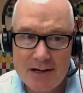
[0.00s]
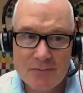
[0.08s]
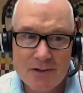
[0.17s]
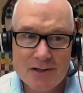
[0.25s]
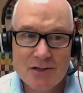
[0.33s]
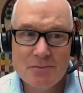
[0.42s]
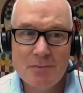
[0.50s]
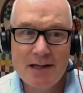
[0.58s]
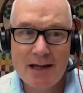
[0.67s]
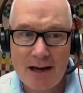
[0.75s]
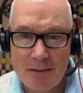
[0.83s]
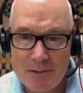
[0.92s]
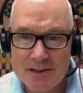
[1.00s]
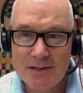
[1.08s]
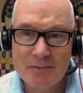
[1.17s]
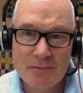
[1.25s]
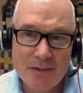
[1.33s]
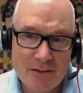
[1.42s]
And it really should be the
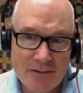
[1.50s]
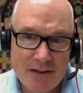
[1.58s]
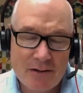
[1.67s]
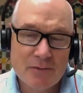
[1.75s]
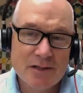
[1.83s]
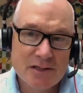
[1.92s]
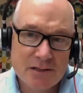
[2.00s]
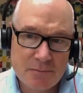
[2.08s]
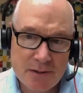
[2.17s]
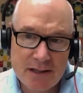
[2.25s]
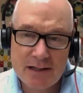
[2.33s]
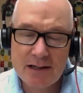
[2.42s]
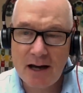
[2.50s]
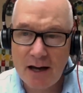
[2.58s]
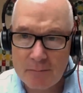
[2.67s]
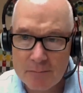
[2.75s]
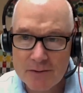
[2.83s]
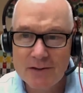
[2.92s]
opposite. When we don't know, we should be
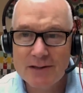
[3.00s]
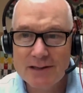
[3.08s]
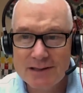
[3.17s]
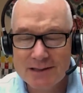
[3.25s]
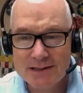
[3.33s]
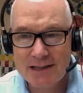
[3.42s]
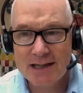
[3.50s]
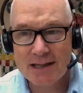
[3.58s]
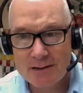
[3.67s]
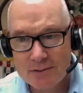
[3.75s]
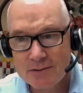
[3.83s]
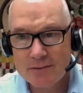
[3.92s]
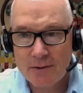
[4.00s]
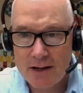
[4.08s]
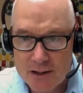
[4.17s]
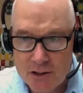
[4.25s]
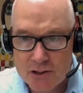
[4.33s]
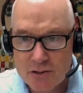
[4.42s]
humble and just say, you know, we're, we're
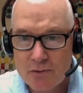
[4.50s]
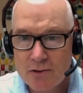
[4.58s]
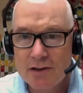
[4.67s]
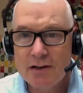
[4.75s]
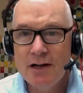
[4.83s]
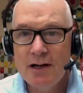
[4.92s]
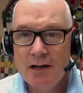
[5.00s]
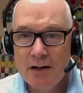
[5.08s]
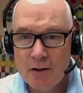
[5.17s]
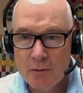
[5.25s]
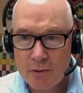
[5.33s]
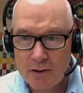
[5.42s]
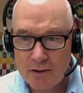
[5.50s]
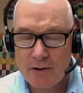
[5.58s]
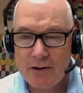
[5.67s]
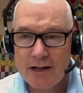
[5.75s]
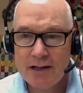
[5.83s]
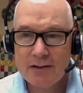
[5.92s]
not sure, we're
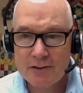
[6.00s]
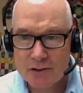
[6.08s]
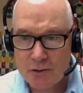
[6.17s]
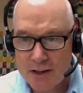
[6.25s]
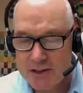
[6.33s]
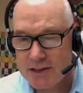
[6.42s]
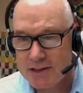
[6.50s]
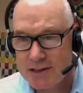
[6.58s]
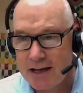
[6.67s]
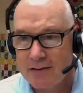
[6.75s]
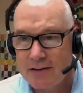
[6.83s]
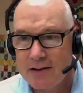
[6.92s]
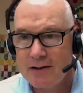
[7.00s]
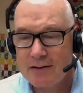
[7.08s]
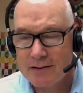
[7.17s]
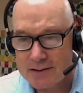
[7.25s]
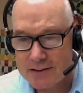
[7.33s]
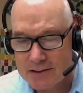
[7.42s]
learning. There's questions out
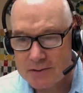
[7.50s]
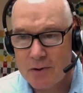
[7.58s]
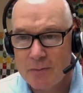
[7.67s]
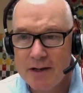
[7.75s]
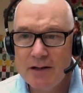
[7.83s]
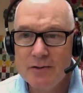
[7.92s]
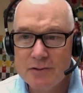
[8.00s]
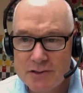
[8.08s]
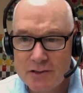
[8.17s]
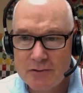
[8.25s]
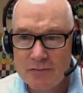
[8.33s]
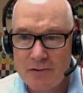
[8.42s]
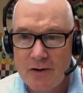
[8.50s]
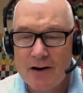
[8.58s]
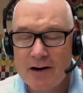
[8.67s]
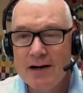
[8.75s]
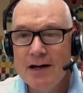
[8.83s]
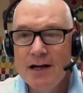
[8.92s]
there. This is what we know so
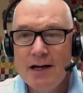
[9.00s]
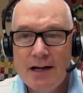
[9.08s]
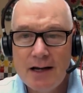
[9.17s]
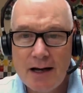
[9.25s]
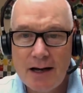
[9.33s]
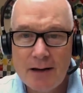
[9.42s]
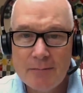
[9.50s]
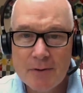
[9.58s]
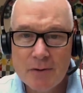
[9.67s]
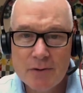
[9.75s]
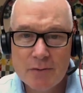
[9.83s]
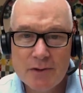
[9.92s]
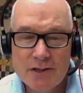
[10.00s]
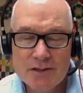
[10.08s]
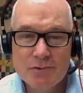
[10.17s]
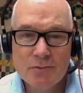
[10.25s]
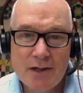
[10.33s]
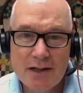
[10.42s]
far. Um, we
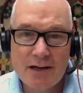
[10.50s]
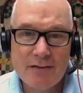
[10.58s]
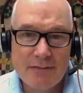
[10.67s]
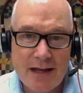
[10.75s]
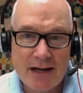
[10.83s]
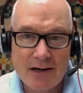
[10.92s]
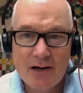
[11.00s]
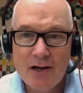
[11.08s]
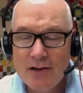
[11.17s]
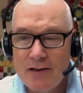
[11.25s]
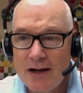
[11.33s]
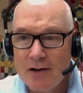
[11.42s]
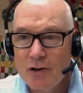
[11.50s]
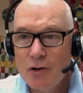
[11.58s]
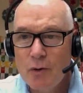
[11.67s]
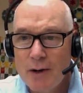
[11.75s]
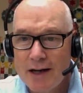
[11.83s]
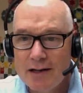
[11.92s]
just we love that that
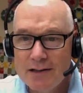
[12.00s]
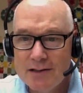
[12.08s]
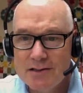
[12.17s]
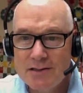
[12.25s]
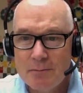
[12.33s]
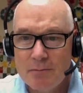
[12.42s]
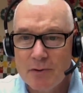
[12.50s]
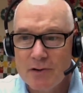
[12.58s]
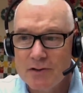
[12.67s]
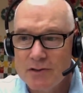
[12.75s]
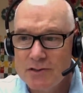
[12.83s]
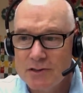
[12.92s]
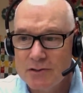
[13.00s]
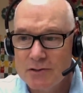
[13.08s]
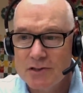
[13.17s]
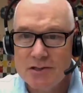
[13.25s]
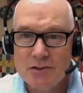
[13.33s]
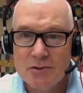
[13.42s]
quick, simple
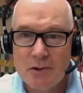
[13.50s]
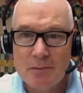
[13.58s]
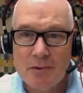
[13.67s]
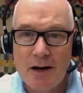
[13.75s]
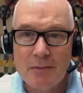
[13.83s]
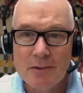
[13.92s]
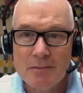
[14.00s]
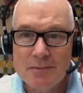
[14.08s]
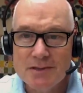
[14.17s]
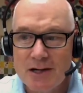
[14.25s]
solution to our problems.